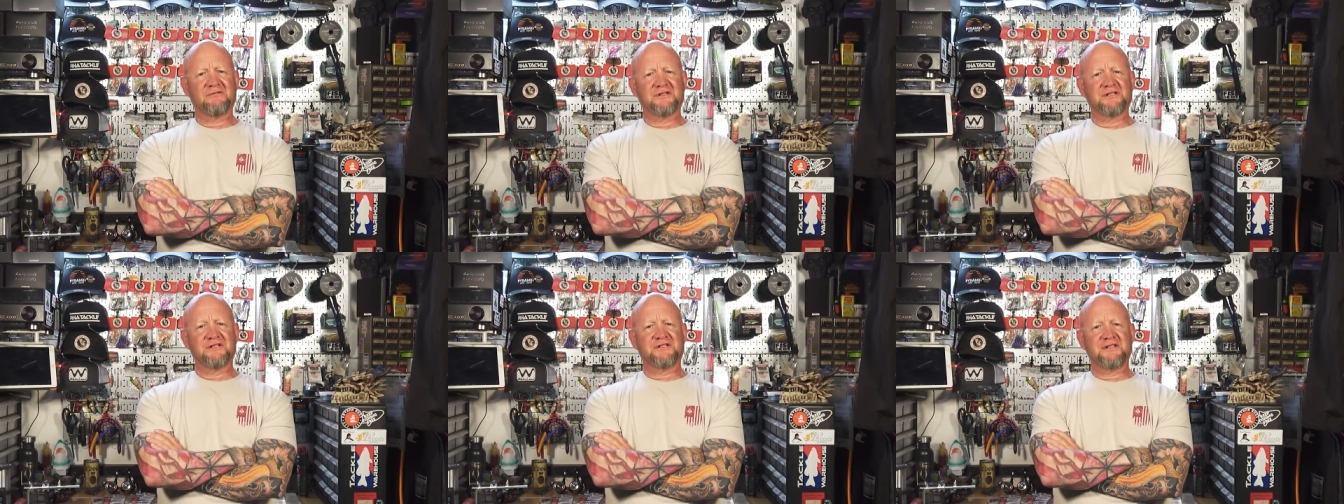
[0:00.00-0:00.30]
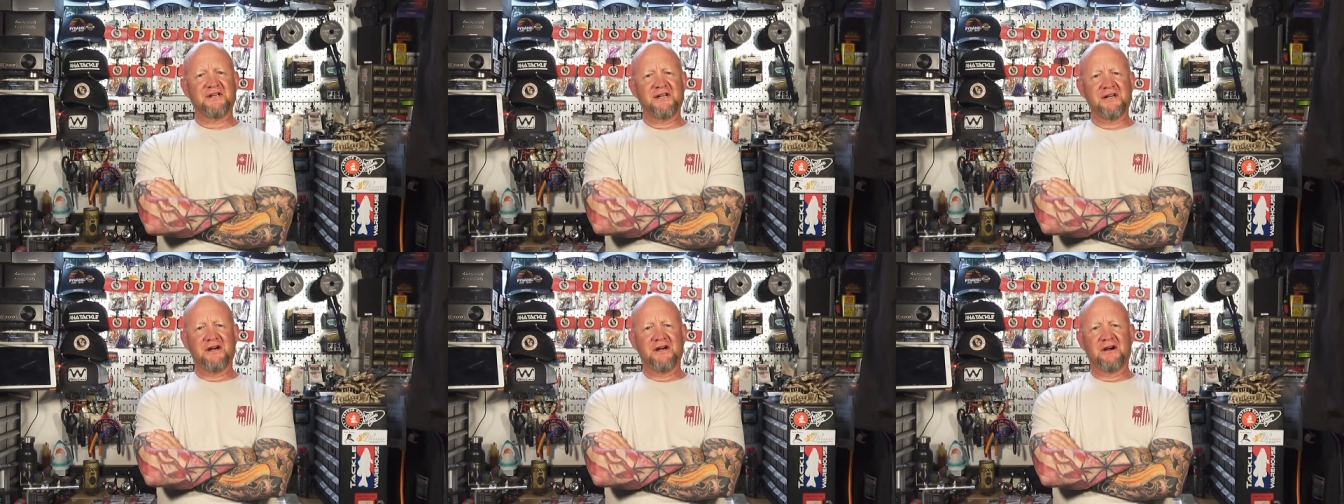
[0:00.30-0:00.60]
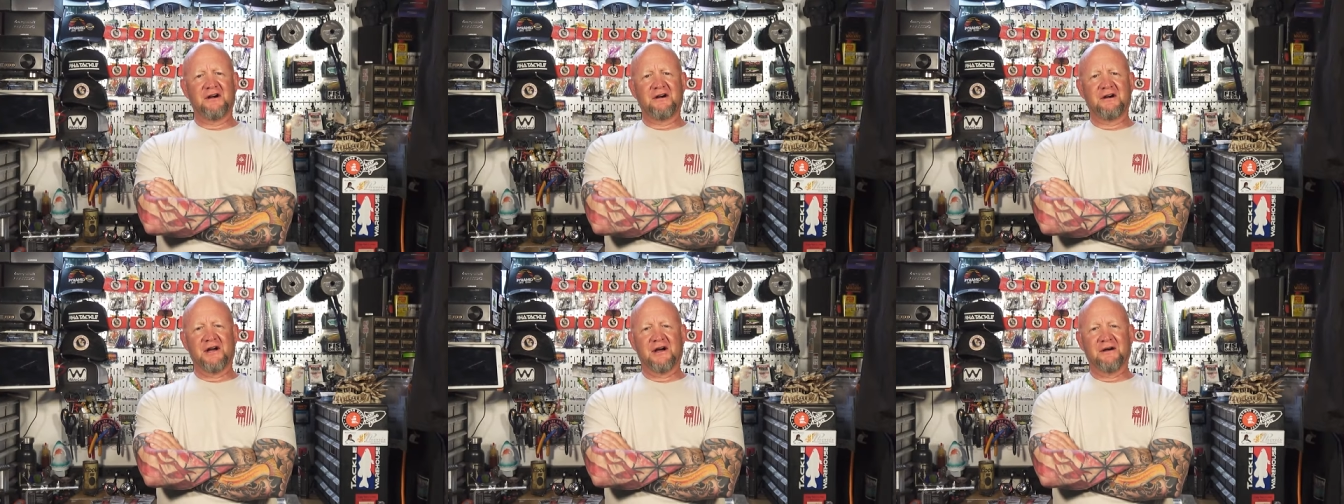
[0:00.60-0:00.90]
what you see
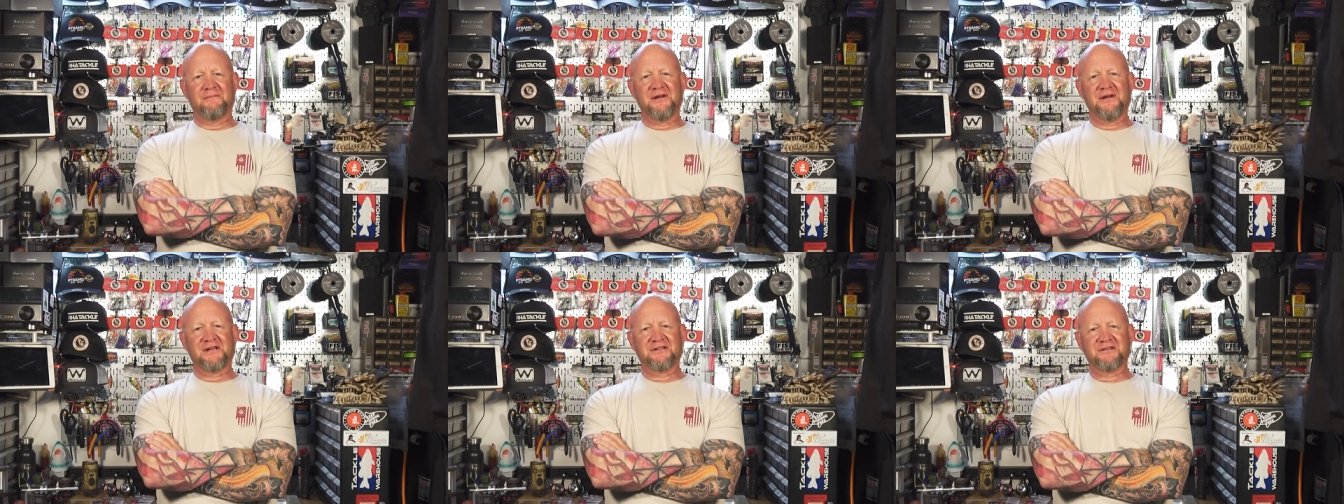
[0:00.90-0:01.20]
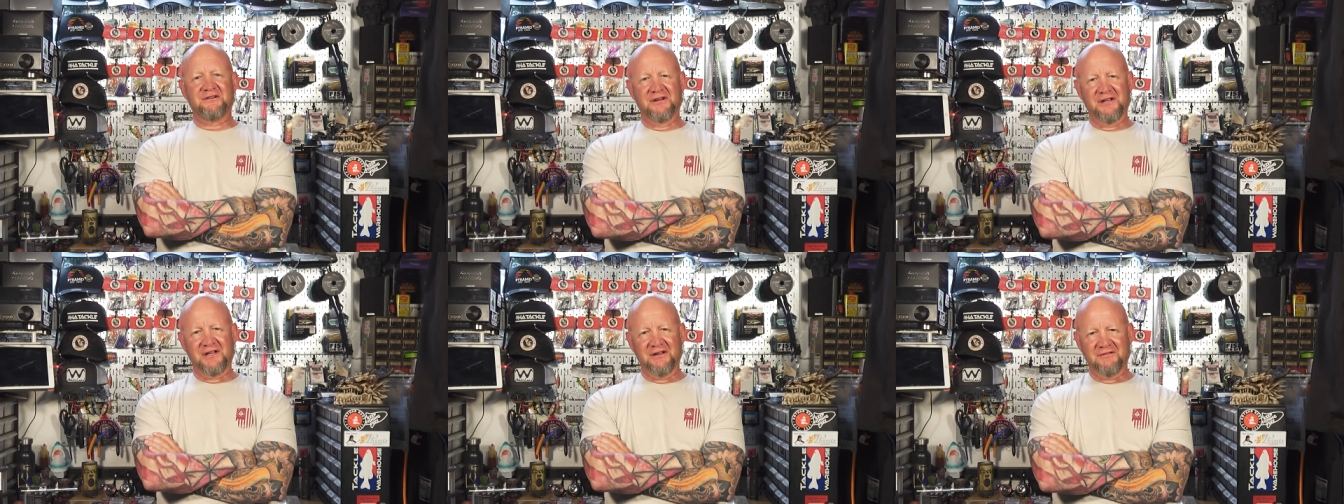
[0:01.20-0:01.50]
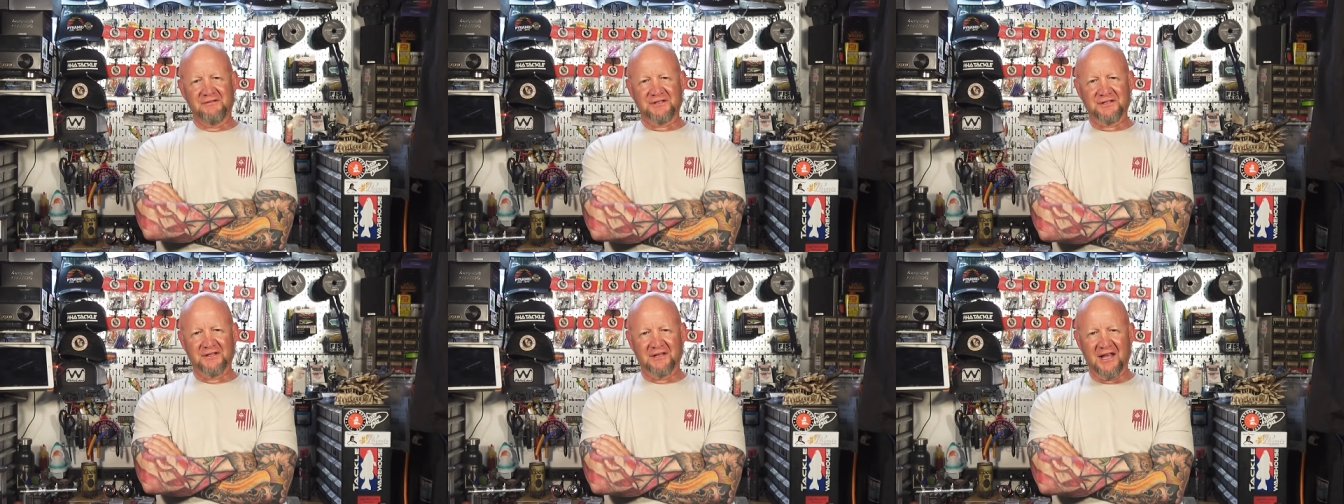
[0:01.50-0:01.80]
here, make sure to give
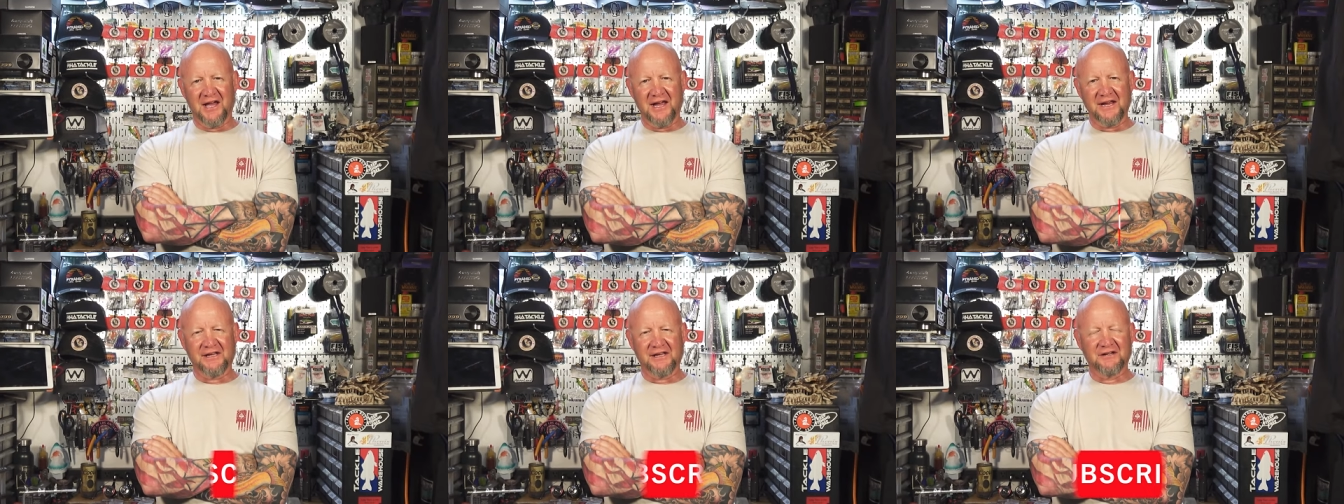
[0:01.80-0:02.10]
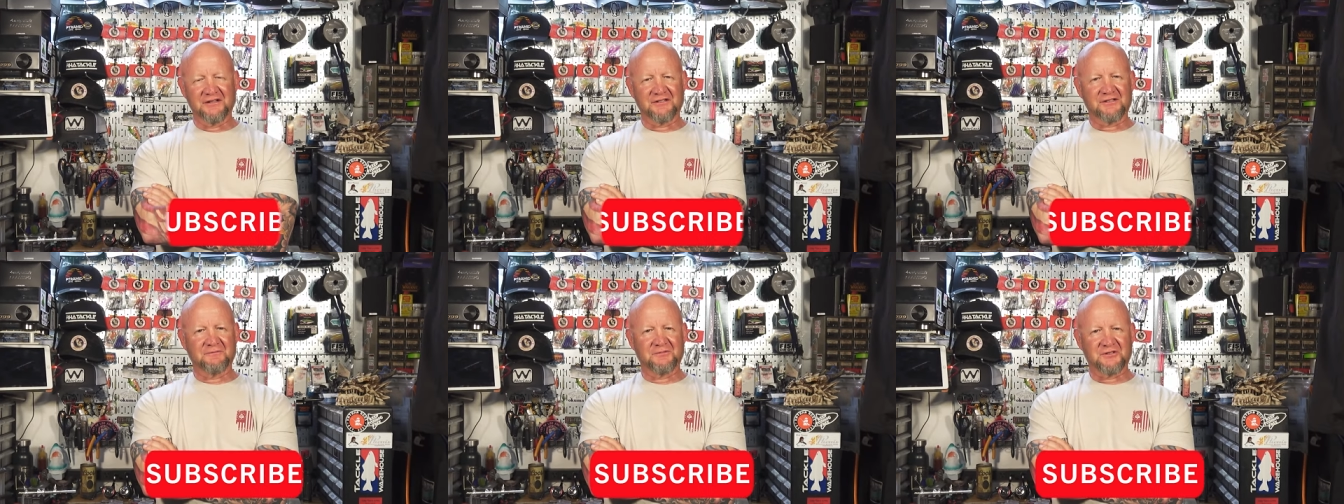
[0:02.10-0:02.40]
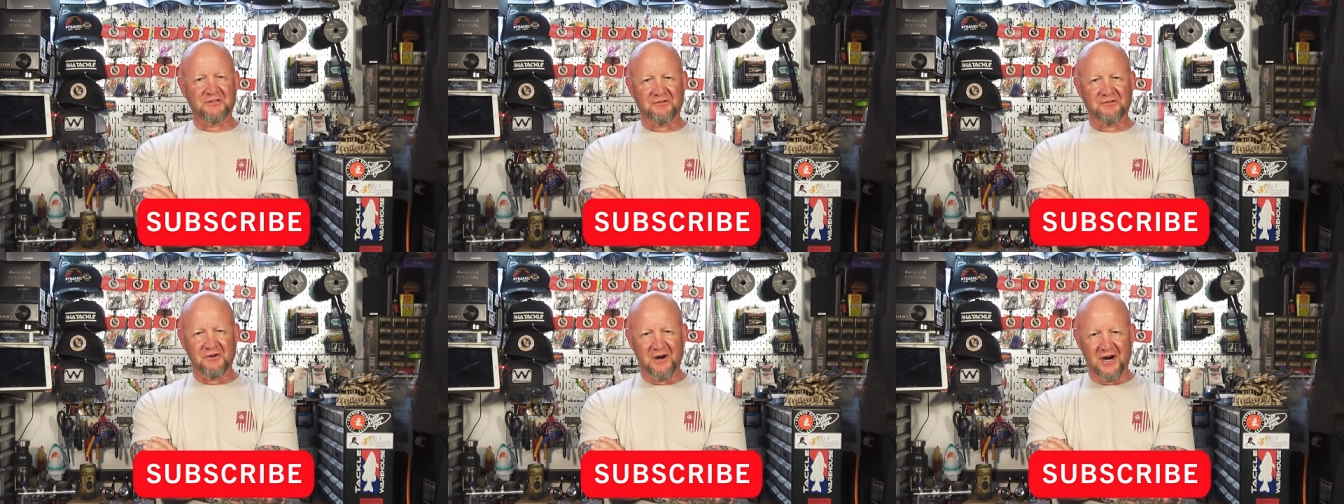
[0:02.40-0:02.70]
us a like and a
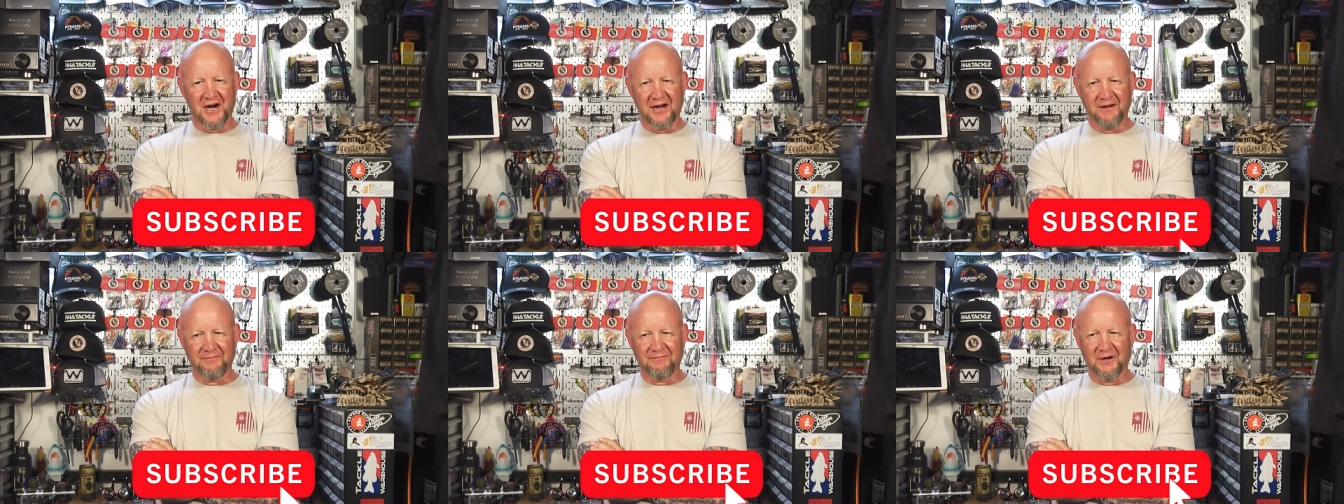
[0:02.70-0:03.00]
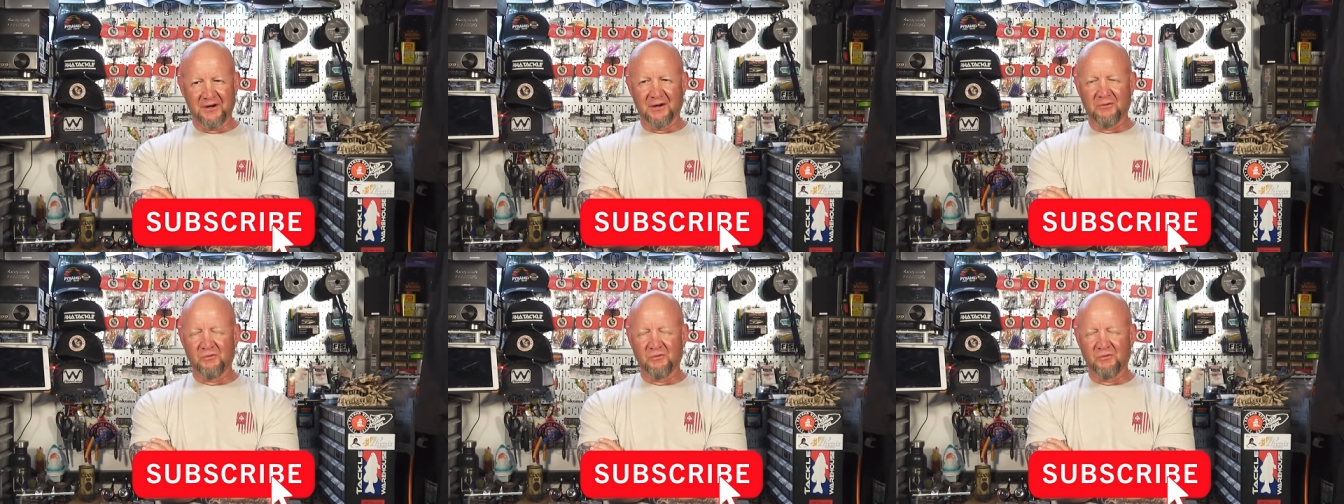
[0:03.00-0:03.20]
subscribe.